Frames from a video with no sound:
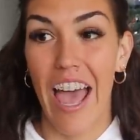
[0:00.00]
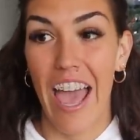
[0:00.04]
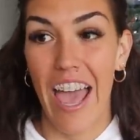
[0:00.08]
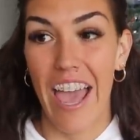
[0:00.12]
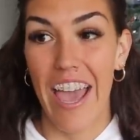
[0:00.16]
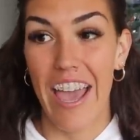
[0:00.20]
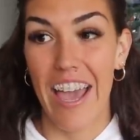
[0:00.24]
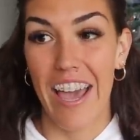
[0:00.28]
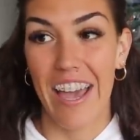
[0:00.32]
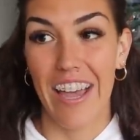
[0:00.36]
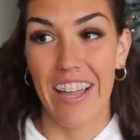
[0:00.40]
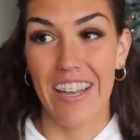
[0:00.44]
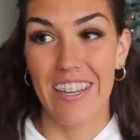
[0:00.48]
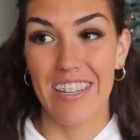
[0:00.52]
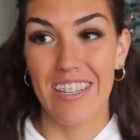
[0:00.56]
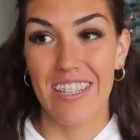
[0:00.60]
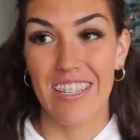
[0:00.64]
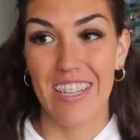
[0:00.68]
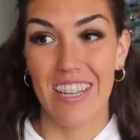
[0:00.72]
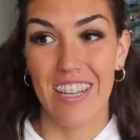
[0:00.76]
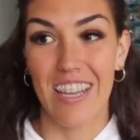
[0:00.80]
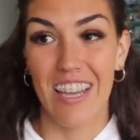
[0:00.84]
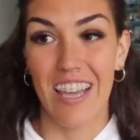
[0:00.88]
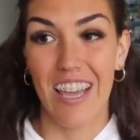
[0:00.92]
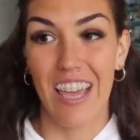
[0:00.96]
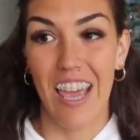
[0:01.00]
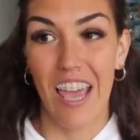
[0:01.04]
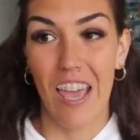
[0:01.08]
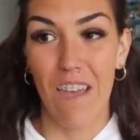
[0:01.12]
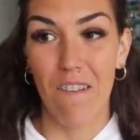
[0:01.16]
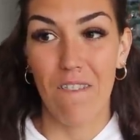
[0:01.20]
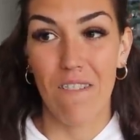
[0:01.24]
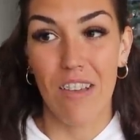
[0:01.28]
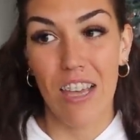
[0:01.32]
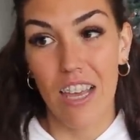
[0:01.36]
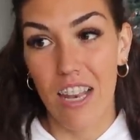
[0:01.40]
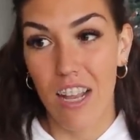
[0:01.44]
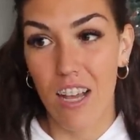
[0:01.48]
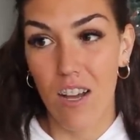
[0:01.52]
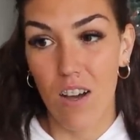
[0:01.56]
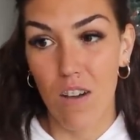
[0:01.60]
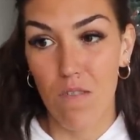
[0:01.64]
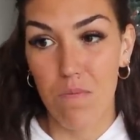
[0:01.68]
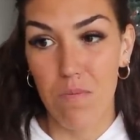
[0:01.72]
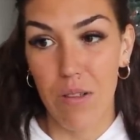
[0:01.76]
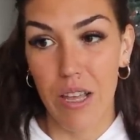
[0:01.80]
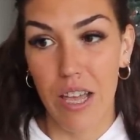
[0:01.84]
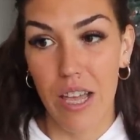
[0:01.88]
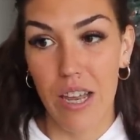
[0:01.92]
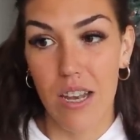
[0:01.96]
And if eating
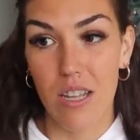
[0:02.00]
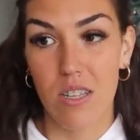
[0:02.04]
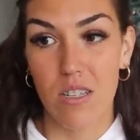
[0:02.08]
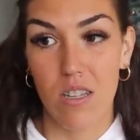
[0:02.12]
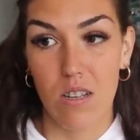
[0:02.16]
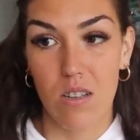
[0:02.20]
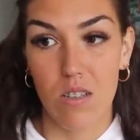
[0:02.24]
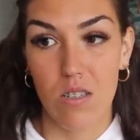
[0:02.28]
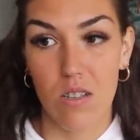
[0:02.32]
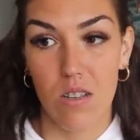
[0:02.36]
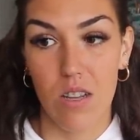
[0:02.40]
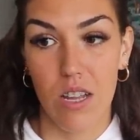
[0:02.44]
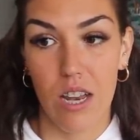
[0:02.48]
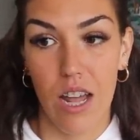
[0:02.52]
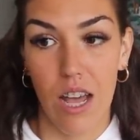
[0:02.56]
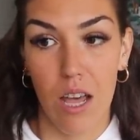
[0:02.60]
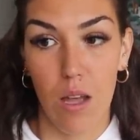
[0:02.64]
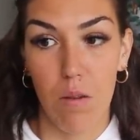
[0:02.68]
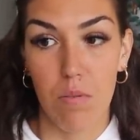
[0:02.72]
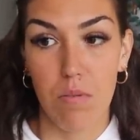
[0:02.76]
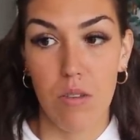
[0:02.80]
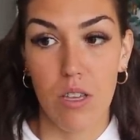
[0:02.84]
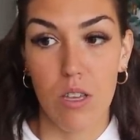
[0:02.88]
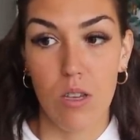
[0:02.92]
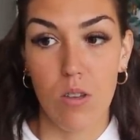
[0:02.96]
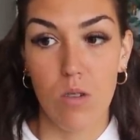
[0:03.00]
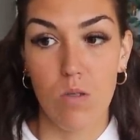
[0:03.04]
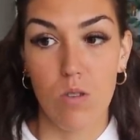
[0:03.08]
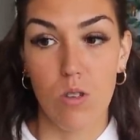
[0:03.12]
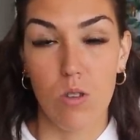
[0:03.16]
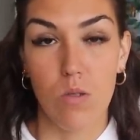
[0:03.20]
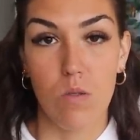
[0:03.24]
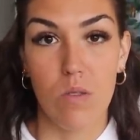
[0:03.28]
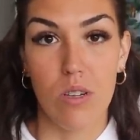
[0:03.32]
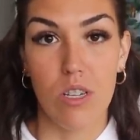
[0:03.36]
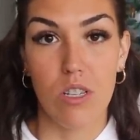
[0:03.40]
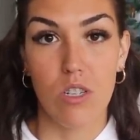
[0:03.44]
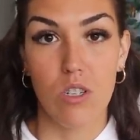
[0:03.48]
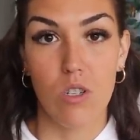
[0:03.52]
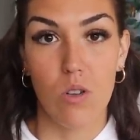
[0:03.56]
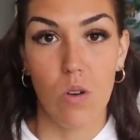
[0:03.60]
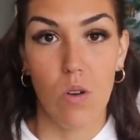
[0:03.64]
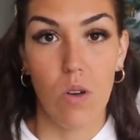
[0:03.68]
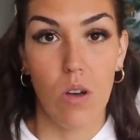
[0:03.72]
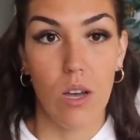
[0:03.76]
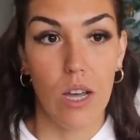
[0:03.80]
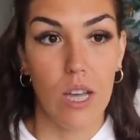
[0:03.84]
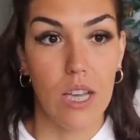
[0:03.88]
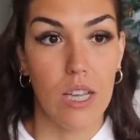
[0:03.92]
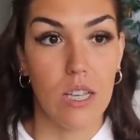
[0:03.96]
off plan is also gonna help you to
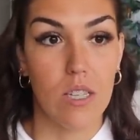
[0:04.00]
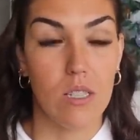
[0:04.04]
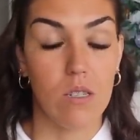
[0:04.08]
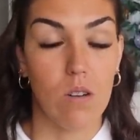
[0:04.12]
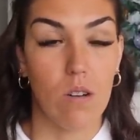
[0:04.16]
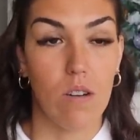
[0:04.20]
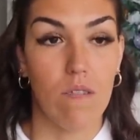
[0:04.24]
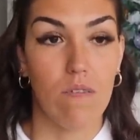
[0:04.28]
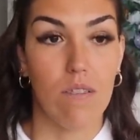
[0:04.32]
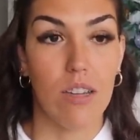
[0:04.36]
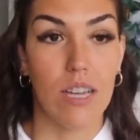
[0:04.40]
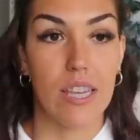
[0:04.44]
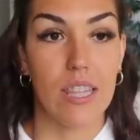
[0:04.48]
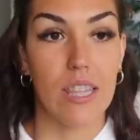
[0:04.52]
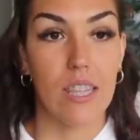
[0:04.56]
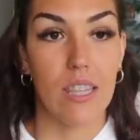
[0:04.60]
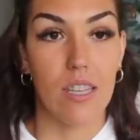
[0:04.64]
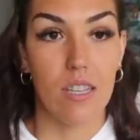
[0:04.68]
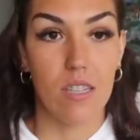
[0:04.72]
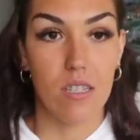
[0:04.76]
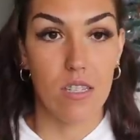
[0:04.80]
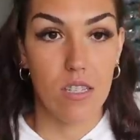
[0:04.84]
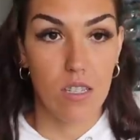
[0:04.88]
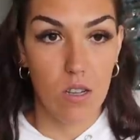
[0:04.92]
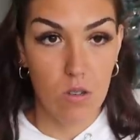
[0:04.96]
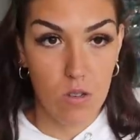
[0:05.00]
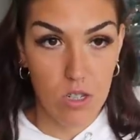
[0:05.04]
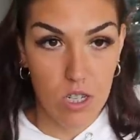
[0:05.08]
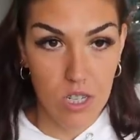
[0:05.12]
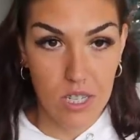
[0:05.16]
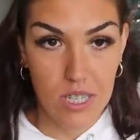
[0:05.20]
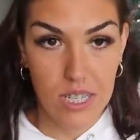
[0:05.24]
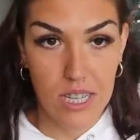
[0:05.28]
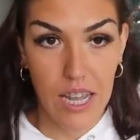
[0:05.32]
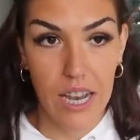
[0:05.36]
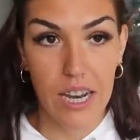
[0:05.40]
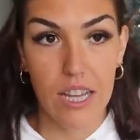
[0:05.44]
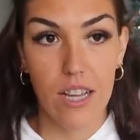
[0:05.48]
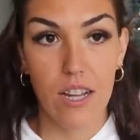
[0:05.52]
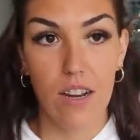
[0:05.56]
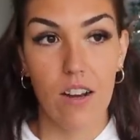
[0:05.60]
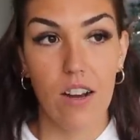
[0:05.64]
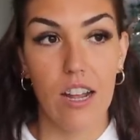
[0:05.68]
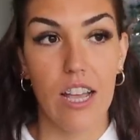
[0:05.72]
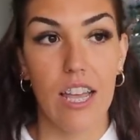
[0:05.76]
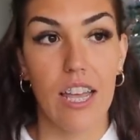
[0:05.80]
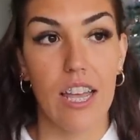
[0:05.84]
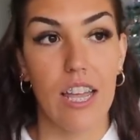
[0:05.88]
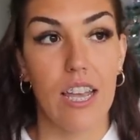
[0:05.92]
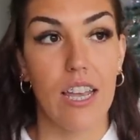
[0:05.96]
enjoy sort of like the social setting you're
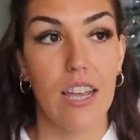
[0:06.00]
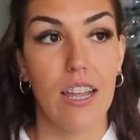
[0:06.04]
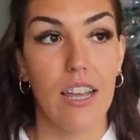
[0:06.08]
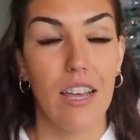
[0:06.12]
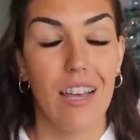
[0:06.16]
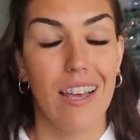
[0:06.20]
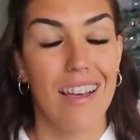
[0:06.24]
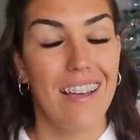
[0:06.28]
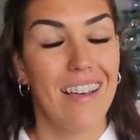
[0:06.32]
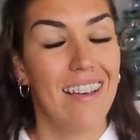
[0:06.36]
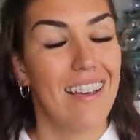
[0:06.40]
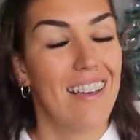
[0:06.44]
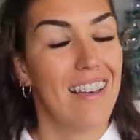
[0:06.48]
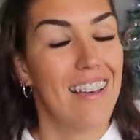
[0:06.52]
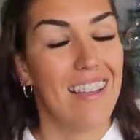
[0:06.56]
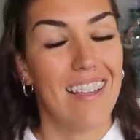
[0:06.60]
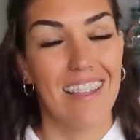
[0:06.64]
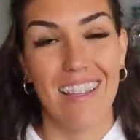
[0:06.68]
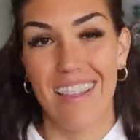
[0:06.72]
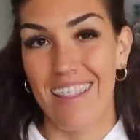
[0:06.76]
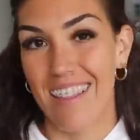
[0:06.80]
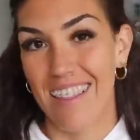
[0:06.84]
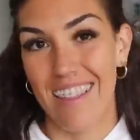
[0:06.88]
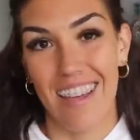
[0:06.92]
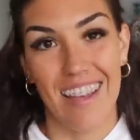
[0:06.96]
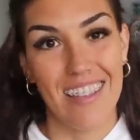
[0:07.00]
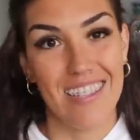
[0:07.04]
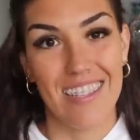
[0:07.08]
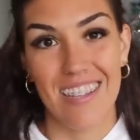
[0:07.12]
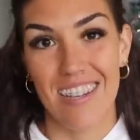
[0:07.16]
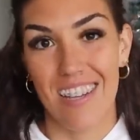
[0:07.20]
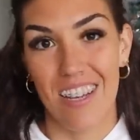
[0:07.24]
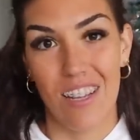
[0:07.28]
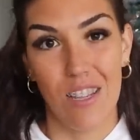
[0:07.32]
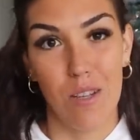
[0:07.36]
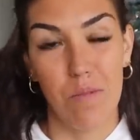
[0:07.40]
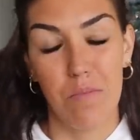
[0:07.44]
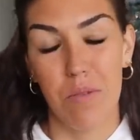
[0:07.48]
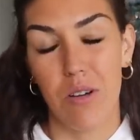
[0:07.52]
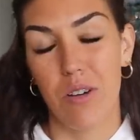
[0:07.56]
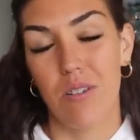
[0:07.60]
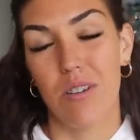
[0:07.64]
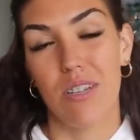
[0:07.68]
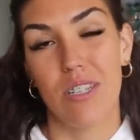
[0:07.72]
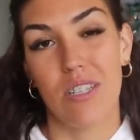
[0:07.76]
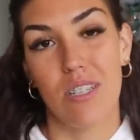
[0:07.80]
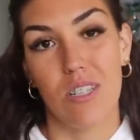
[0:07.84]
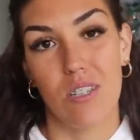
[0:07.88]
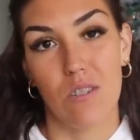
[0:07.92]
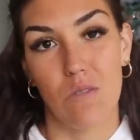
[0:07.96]
in, that's another
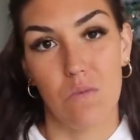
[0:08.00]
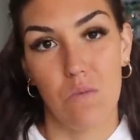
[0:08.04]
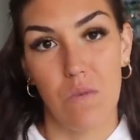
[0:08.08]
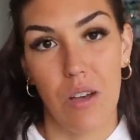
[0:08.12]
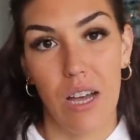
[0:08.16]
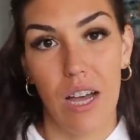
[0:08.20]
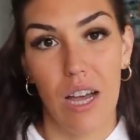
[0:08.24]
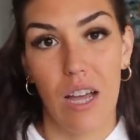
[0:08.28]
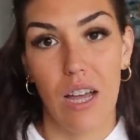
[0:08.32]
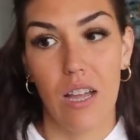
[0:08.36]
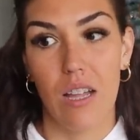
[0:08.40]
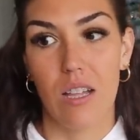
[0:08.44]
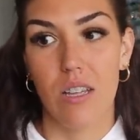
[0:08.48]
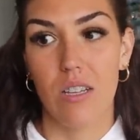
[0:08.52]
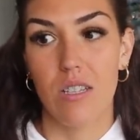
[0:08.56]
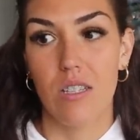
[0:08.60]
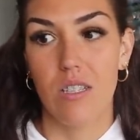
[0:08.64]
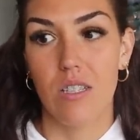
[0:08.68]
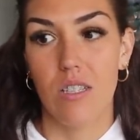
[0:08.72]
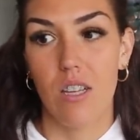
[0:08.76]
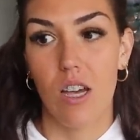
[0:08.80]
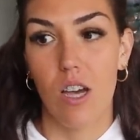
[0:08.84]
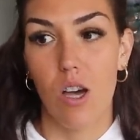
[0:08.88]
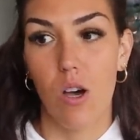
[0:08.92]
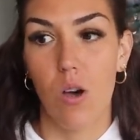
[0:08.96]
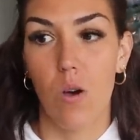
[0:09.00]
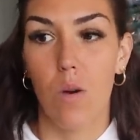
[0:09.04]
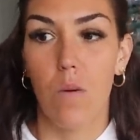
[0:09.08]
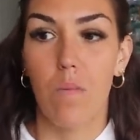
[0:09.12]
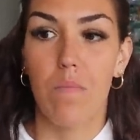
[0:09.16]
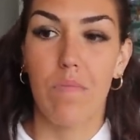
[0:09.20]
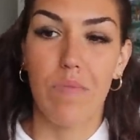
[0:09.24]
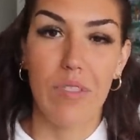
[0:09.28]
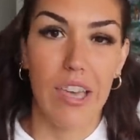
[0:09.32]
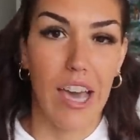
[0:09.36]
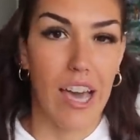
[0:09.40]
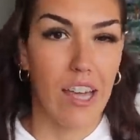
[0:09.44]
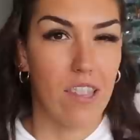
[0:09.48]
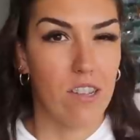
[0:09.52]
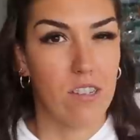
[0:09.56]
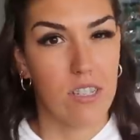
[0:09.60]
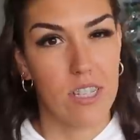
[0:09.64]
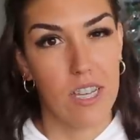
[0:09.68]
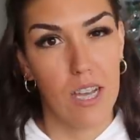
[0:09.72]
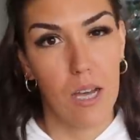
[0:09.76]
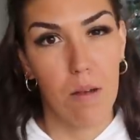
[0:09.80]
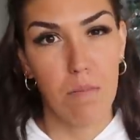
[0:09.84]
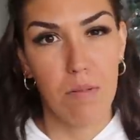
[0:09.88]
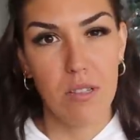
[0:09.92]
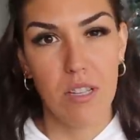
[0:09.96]
bonus as well. So yeah, there's
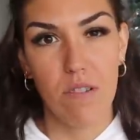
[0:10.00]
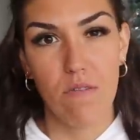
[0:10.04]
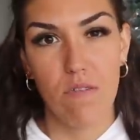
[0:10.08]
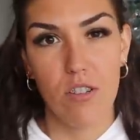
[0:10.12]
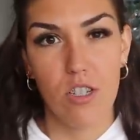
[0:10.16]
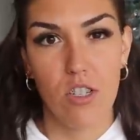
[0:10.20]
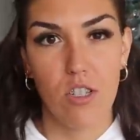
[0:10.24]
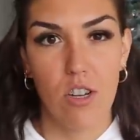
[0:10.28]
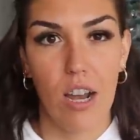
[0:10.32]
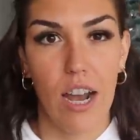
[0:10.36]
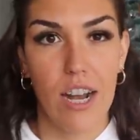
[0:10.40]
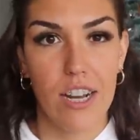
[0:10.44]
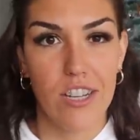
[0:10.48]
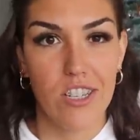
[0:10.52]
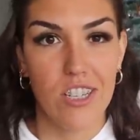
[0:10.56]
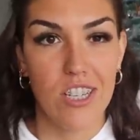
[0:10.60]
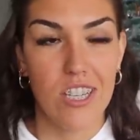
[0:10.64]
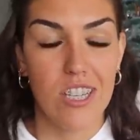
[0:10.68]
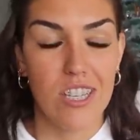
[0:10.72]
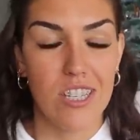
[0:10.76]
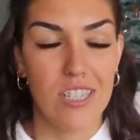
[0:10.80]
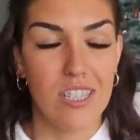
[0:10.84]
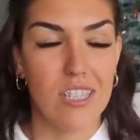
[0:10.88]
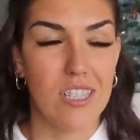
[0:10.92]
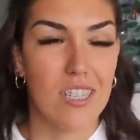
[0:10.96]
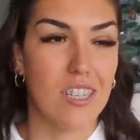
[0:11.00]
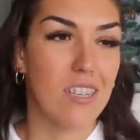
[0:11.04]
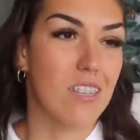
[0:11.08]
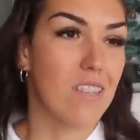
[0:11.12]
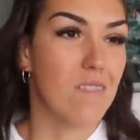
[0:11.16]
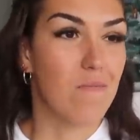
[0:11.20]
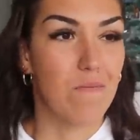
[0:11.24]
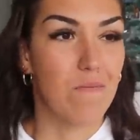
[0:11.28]
a couple different strategies.